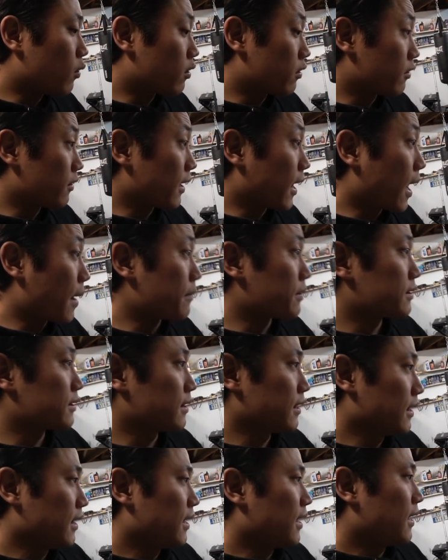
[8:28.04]
Water
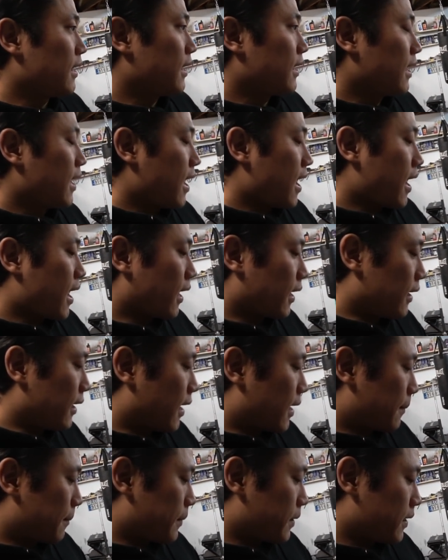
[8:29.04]
Labs
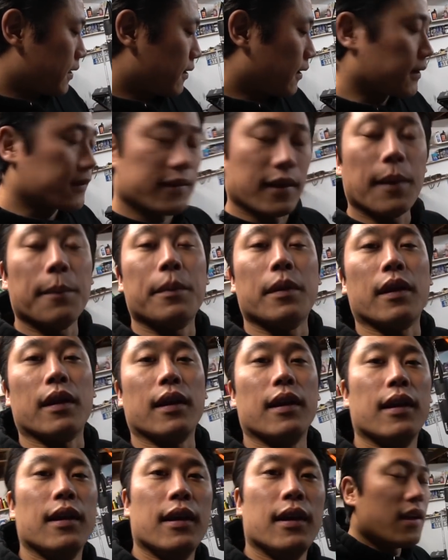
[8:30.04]
headlamp
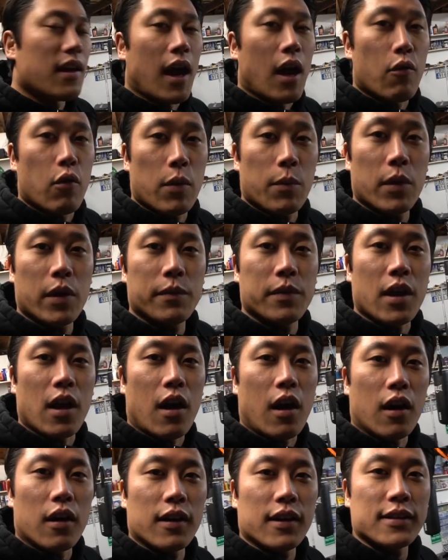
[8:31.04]
assembly. I removed the
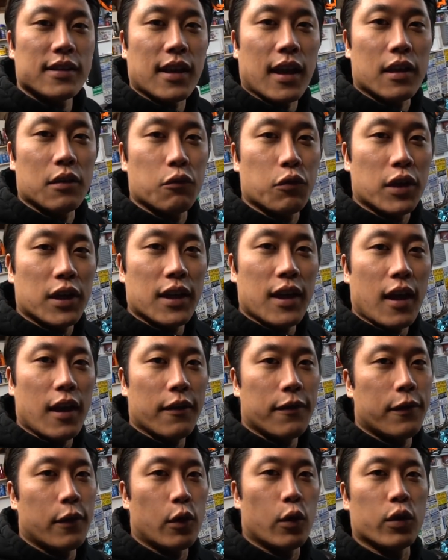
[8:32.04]
harness and
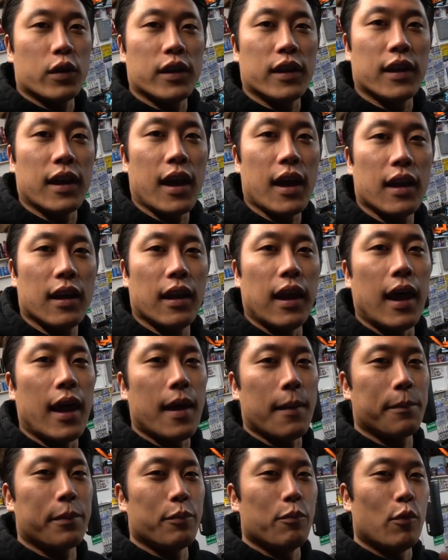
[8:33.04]
relay for the
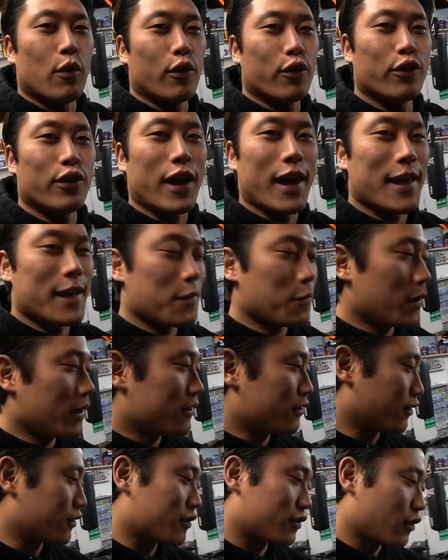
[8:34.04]
headlamp motor anyway,
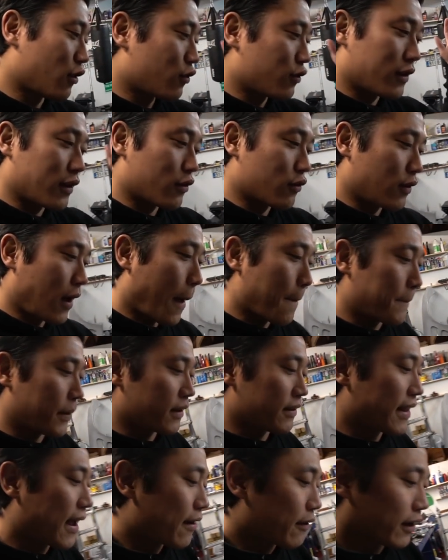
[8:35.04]
so it's not gonna go up
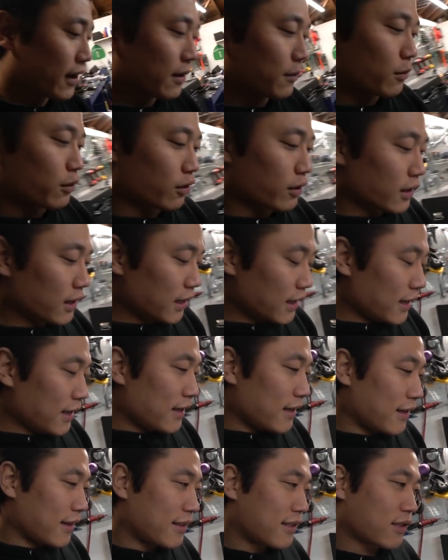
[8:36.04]
and down anymore.
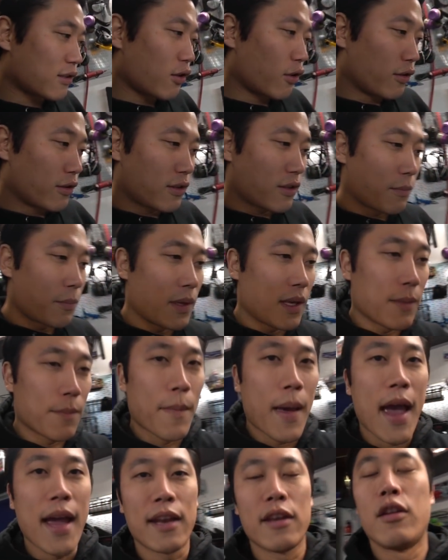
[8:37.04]
It's going to be
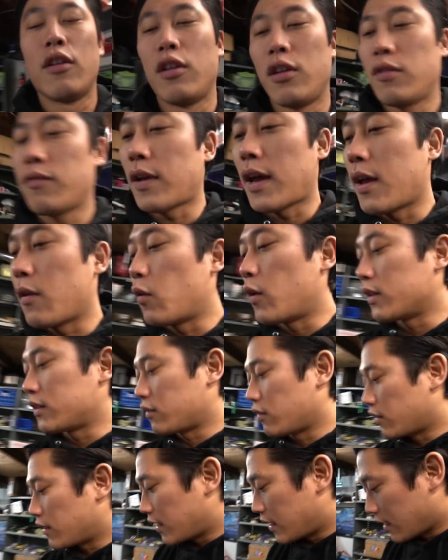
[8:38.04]
manual if I was
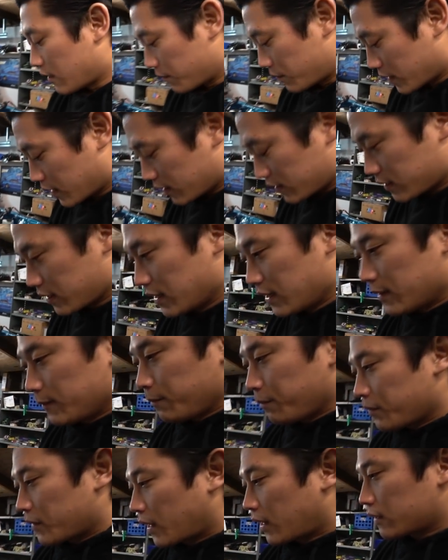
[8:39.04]
to keep this
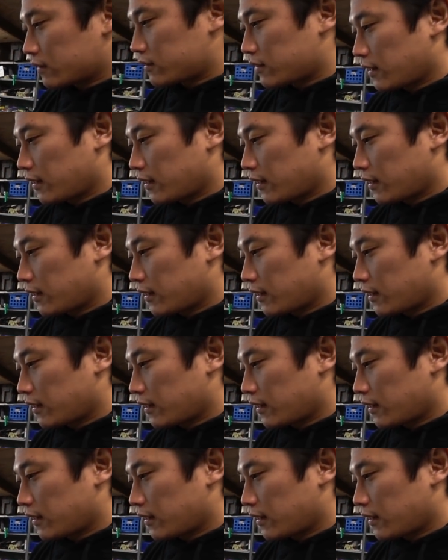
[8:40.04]
as